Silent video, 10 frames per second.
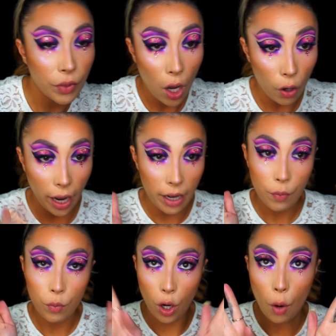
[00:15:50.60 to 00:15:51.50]
Okay,
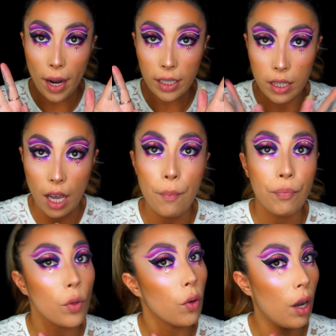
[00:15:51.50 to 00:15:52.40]
we'll go back to that.
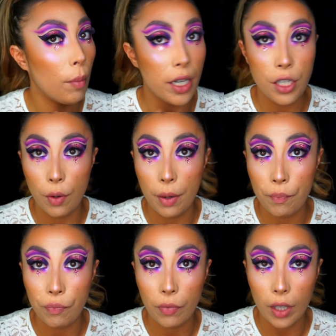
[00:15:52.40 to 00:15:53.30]
I might do it.
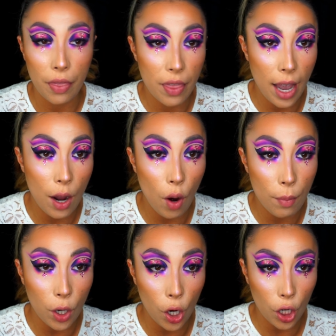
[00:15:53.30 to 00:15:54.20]
Now I'm
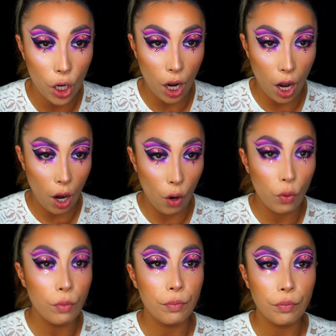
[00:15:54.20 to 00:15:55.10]
going to
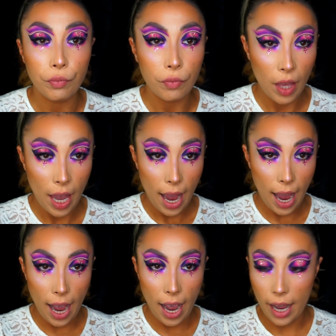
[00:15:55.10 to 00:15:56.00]
go
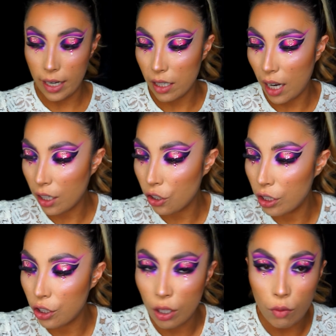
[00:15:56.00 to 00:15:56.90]
and actually,
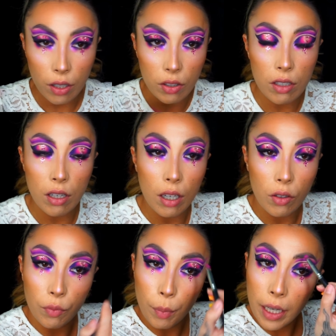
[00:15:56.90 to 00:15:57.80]
do you know what? There's not
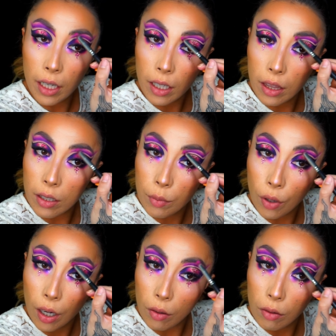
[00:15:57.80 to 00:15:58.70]
enough pink in this brow.